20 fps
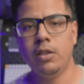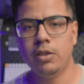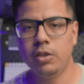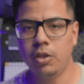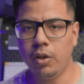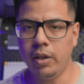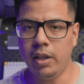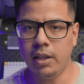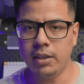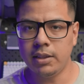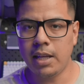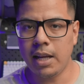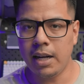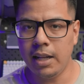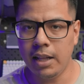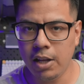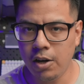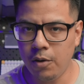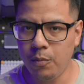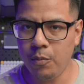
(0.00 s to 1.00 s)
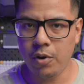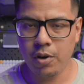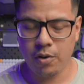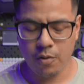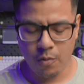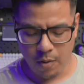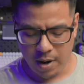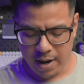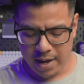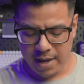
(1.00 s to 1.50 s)
So it does get a little more
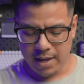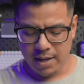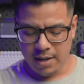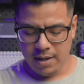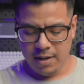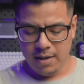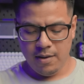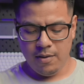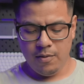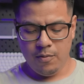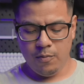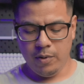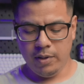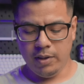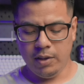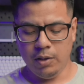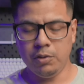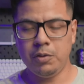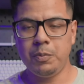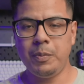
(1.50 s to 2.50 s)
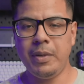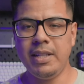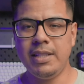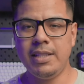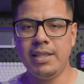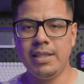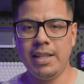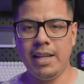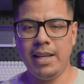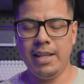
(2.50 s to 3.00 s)
quiet with those
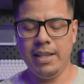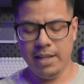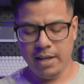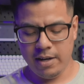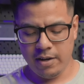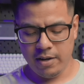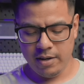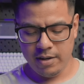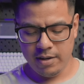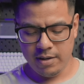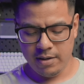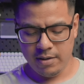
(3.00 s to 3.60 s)
pieces in there.